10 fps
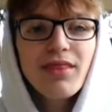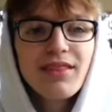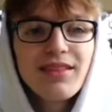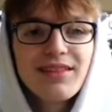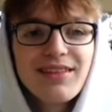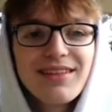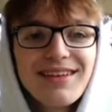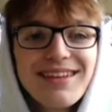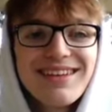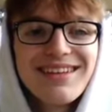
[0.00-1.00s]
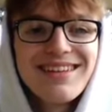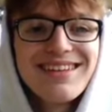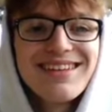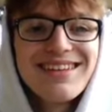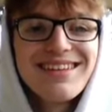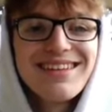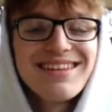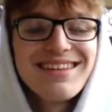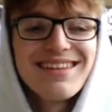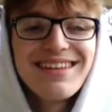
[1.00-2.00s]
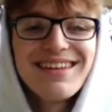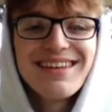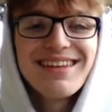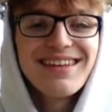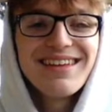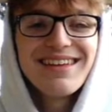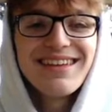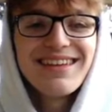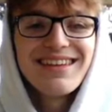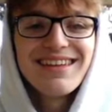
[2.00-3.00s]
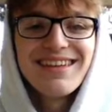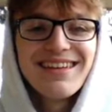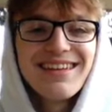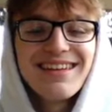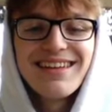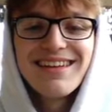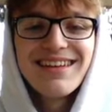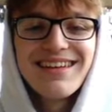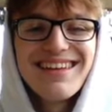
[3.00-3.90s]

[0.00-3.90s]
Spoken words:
This person isn't speaking.